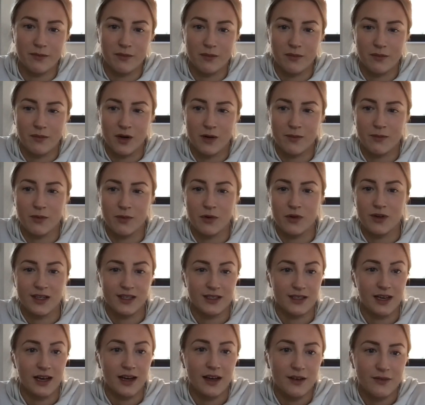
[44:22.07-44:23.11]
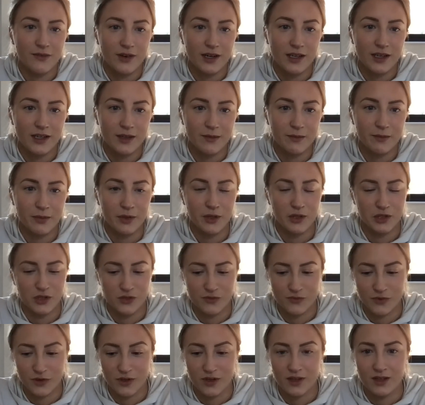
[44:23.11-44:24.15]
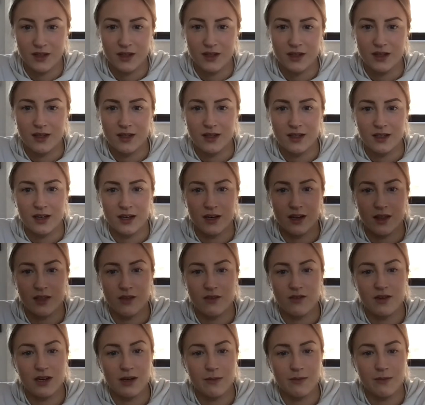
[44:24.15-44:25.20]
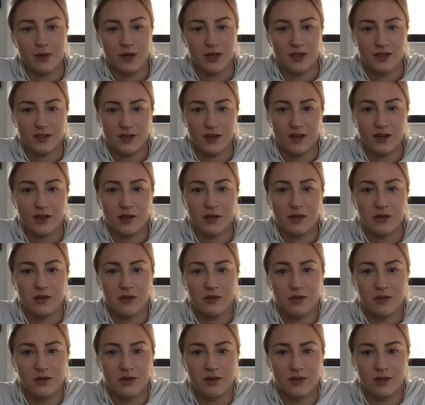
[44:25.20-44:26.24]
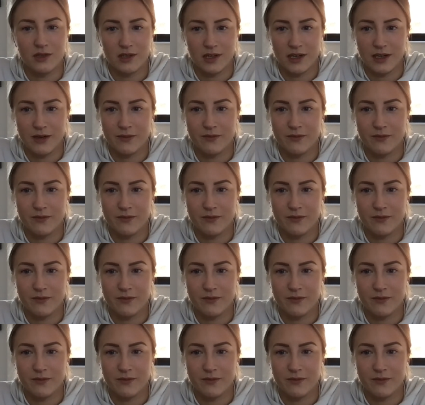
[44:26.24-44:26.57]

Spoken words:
my body's at, if I can push for another Olympic cycle or not.